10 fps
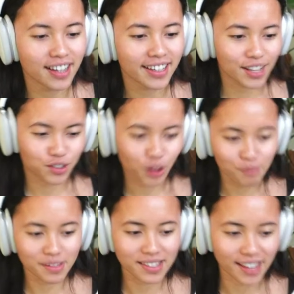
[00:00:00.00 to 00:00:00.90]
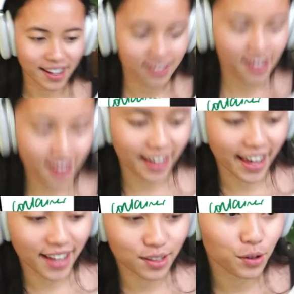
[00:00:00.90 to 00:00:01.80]
Yeah, Tom said, I
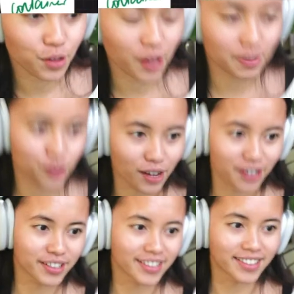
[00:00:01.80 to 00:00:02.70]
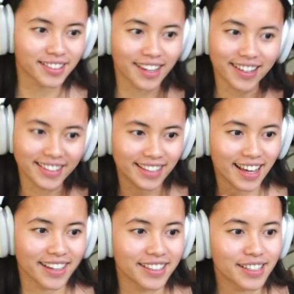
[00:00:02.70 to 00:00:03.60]
hate all the abstractions. And
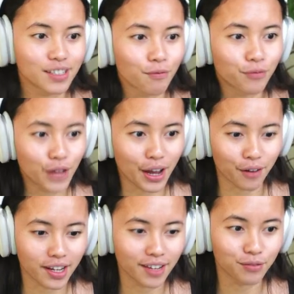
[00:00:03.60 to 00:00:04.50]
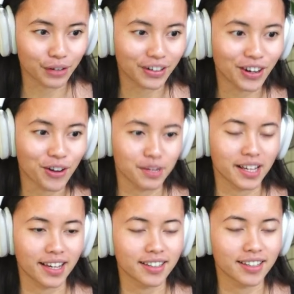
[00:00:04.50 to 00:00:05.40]
yeah, it is very, very
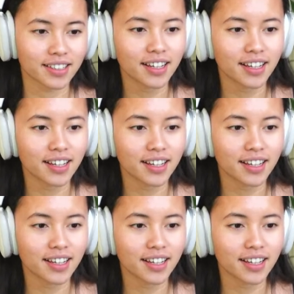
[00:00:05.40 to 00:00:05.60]
complicated.